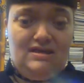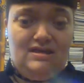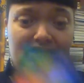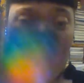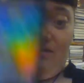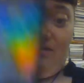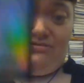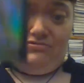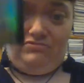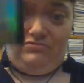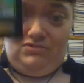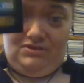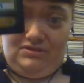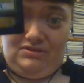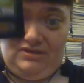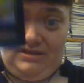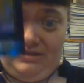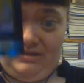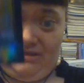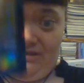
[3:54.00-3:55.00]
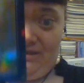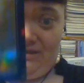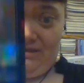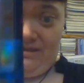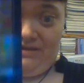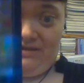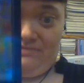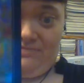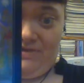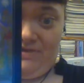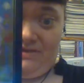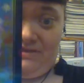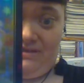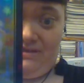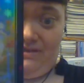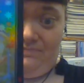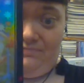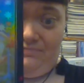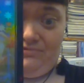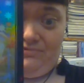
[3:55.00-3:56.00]
I do not like that they
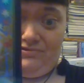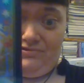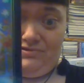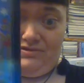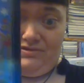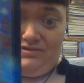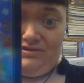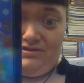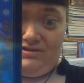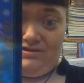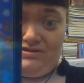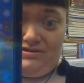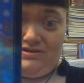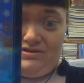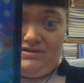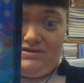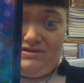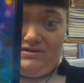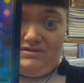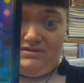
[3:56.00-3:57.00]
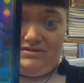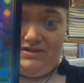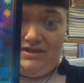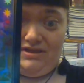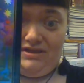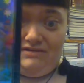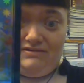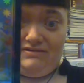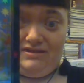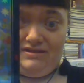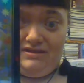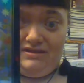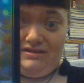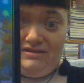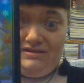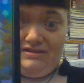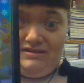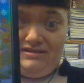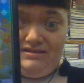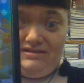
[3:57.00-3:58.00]
basically put the card there and
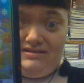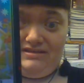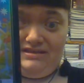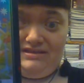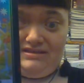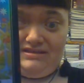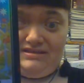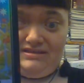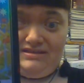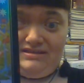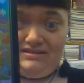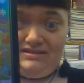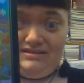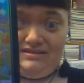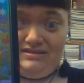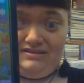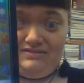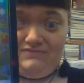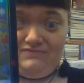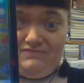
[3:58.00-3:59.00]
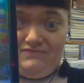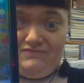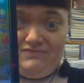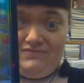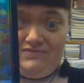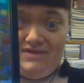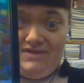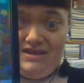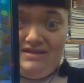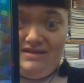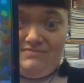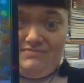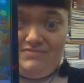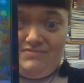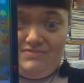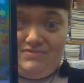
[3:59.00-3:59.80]
then this frame